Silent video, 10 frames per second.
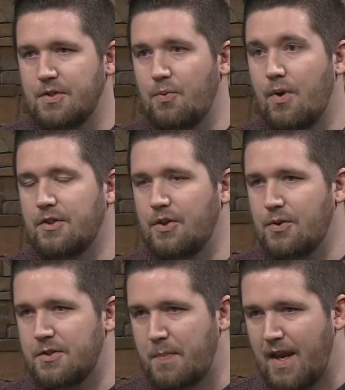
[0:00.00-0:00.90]
to want to go
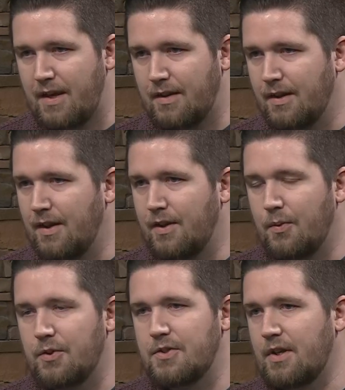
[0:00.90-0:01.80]
to Spain,
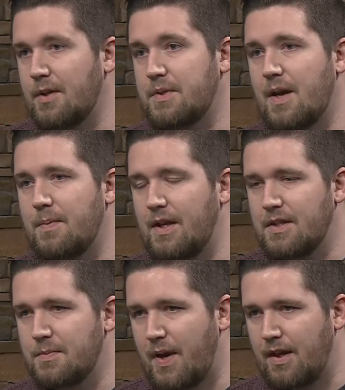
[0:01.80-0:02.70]
well, there's an eclipse happening in
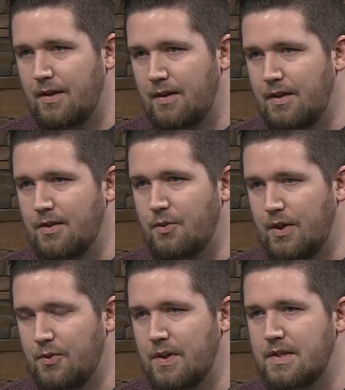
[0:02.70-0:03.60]
Spain in
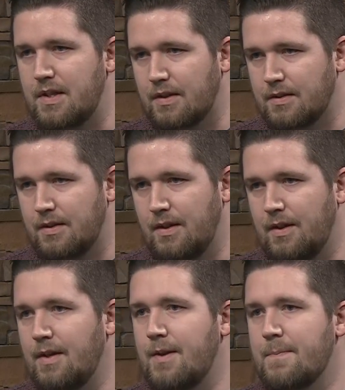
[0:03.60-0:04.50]
2026.
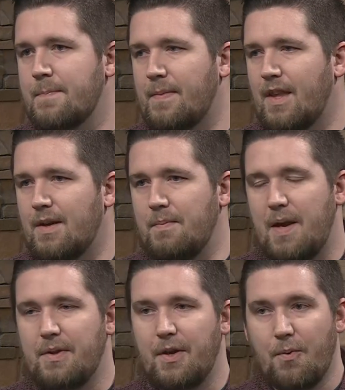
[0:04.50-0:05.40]

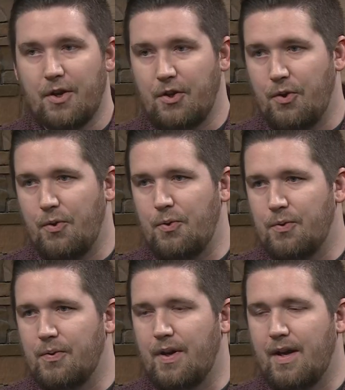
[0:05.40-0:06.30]
Maybe they want to go,
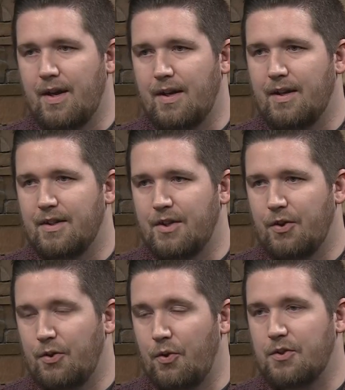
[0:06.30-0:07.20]
you know,
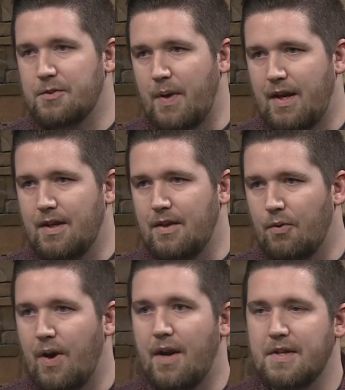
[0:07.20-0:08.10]
go to Spain
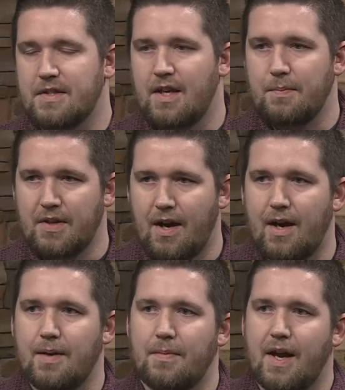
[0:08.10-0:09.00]
around the same
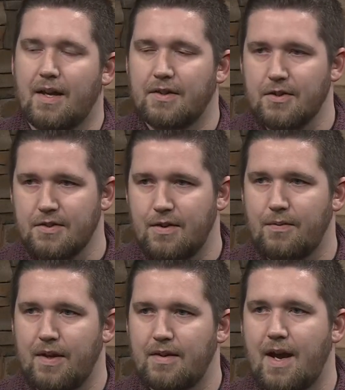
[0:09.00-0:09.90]
time that there's an
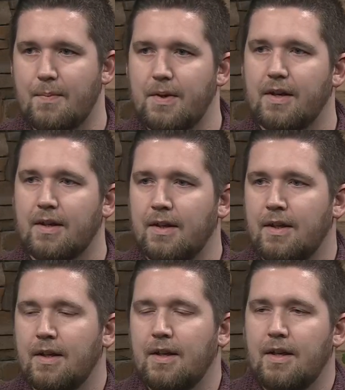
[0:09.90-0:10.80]
event happening.
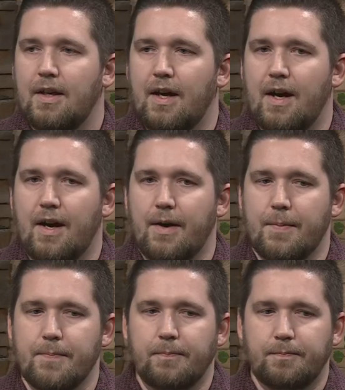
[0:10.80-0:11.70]

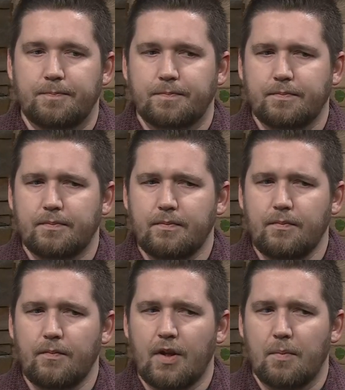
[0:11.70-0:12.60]

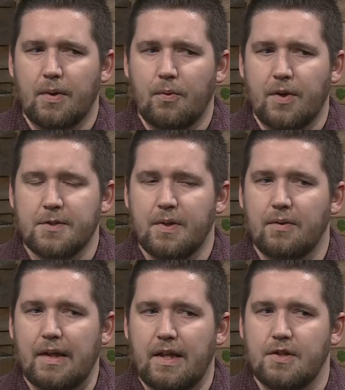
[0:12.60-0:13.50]
But what's been
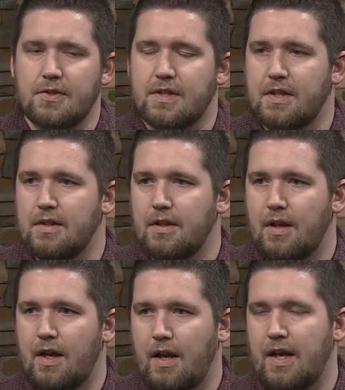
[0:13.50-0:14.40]
really
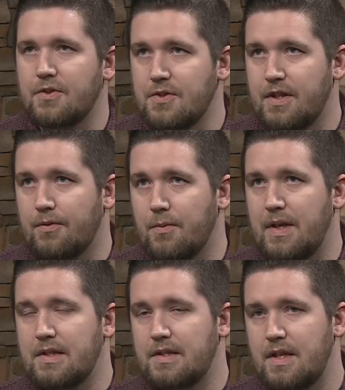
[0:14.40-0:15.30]
interesting for me
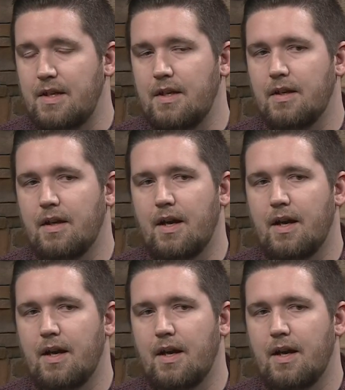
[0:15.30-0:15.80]
to see,